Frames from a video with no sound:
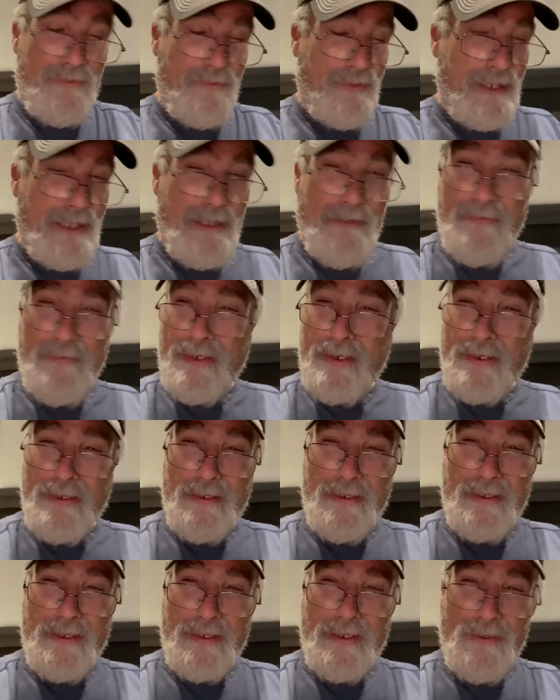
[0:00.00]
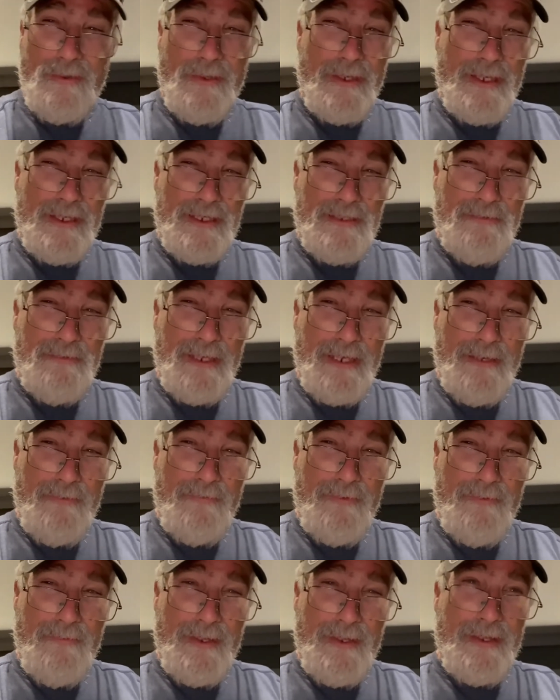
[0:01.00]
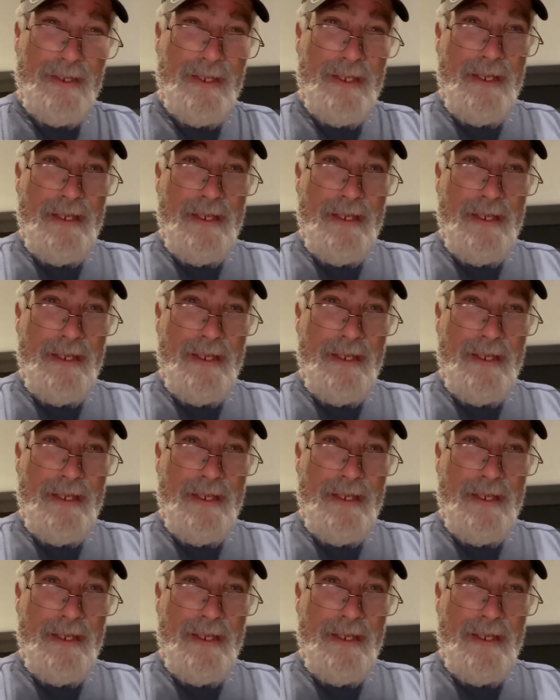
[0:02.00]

Driving and going to Japan for a month.